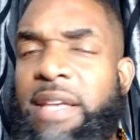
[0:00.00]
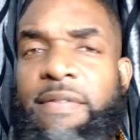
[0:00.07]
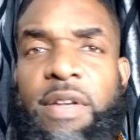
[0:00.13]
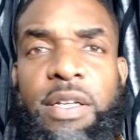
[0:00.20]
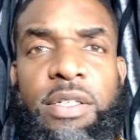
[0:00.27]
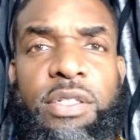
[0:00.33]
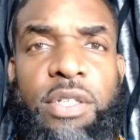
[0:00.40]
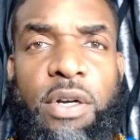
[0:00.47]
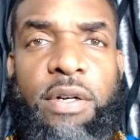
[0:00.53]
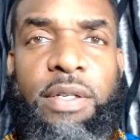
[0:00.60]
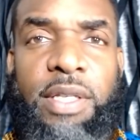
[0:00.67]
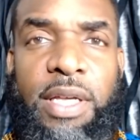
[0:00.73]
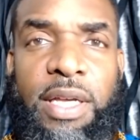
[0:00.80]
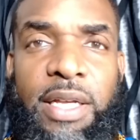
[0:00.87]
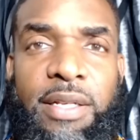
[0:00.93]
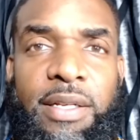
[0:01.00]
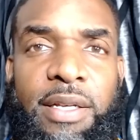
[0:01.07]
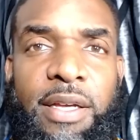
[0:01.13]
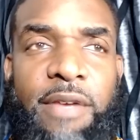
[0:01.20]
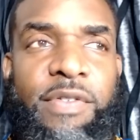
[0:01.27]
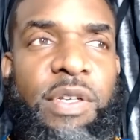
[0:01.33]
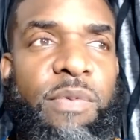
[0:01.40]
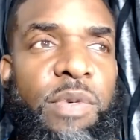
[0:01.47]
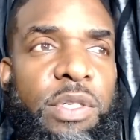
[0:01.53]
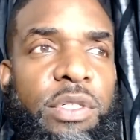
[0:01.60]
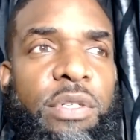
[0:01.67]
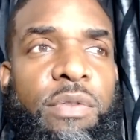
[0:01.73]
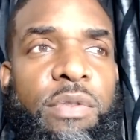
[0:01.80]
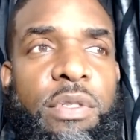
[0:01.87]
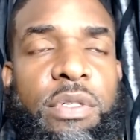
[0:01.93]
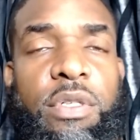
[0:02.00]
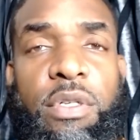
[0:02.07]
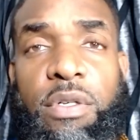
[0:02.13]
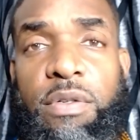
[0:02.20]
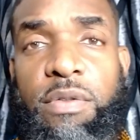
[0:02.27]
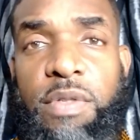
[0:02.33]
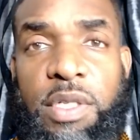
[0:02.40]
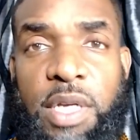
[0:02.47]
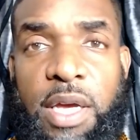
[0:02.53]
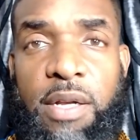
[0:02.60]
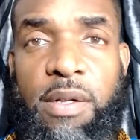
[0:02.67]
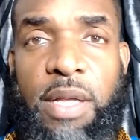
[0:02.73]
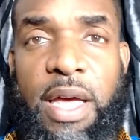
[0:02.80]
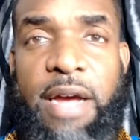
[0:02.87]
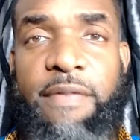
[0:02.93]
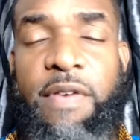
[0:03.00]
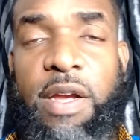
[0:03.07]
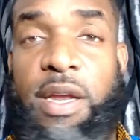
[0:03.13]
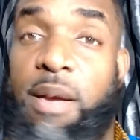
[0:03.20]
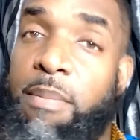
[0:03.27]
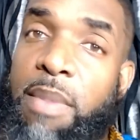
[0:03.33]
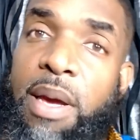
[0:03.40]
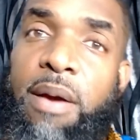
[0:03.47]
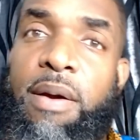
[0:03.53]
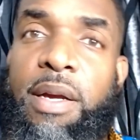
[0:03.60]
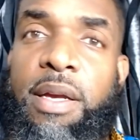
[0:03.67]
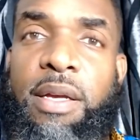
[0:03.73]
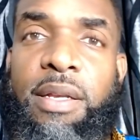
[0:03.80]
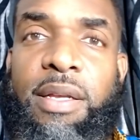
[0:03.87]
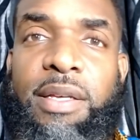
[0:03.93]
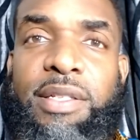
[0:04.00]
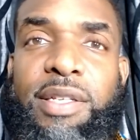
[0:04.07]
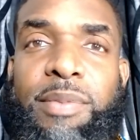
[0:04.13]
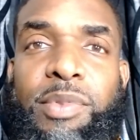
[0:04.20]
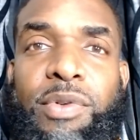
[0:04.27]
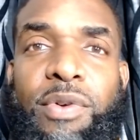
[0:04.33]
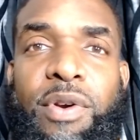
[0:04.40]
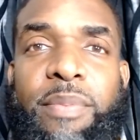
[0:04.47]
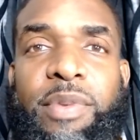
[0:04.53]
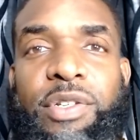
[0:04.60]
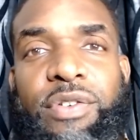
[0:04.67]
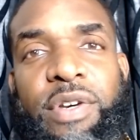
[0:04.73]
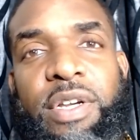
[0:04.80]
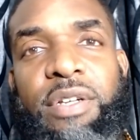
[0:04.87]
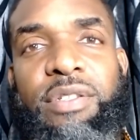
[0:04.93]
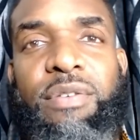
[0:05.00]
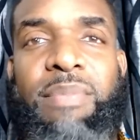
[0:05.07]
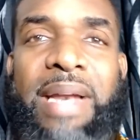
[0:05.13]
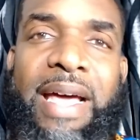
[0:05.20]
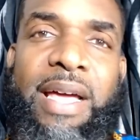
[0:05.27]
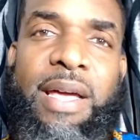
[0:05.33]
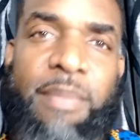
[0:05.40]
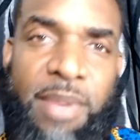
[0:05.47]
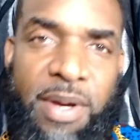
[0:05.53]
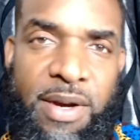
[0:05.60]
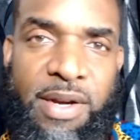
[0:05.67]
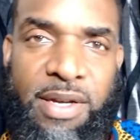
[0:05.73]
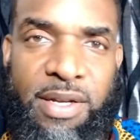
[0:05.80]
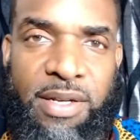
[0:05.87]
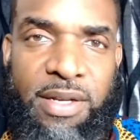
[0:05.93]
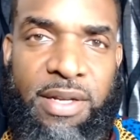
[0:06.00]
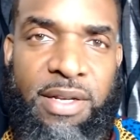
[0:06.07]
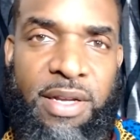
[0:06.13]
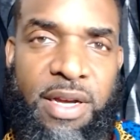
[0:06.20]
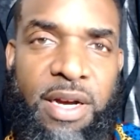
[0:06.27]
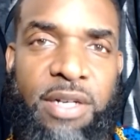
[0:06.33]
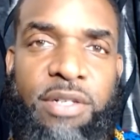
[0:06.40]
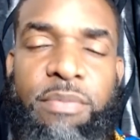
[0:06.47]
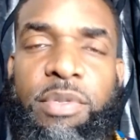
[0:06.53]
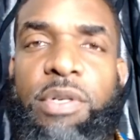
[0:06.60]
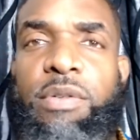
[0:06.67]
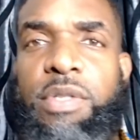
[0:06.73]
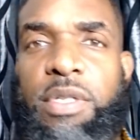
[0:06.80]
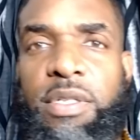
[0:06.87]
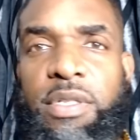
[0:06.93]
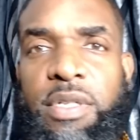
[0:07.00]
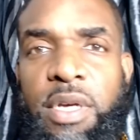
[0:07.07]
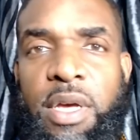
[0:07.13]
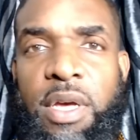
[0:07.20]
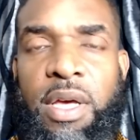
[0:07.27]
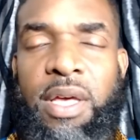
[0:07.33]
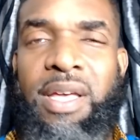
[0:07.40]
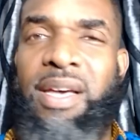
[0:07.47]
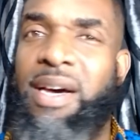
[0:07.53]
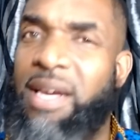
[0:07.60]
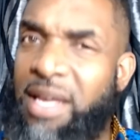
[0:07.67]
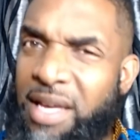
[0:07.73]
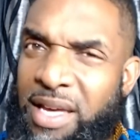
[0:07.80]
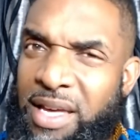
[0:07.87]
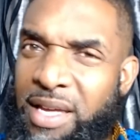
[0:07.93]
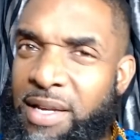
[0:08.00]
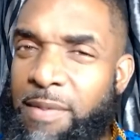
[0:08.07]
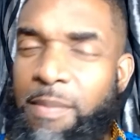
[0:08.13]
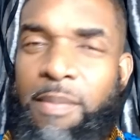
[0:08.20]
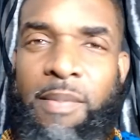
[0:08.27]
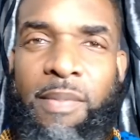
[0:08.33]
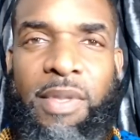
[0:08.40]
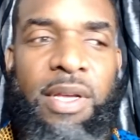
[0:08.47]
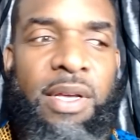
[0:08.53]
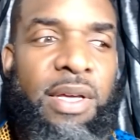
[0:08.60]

even assert that if someone chooses to use the title African American, it's some sort of betrayal to Black American and the contributions, again,